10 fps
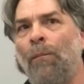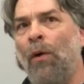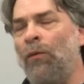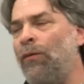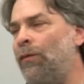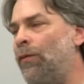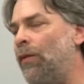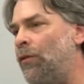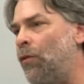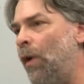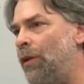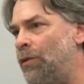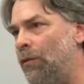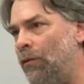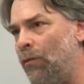Both
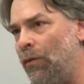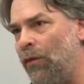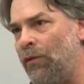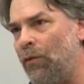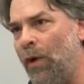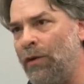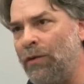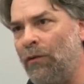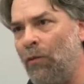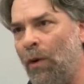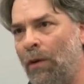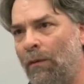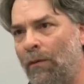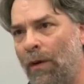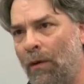situations were situations
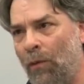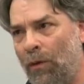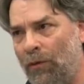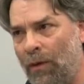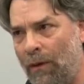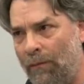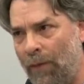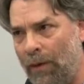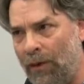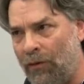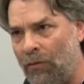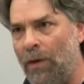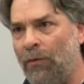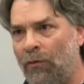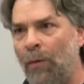where there was an
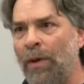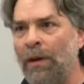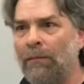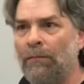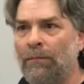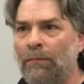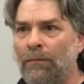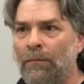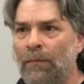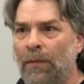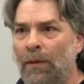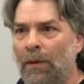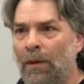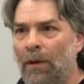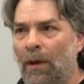extreme stripping
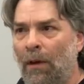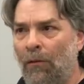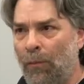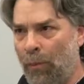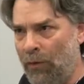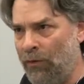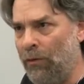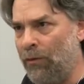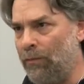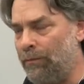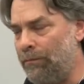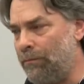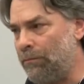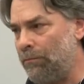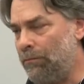of prisoners.
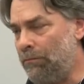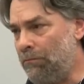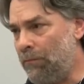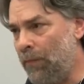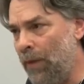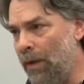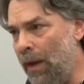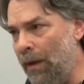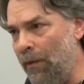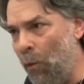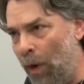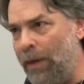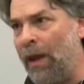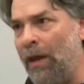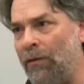And in the
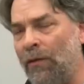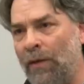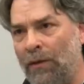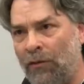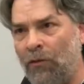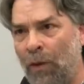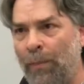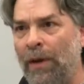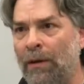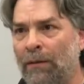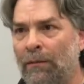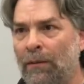one case, that stripping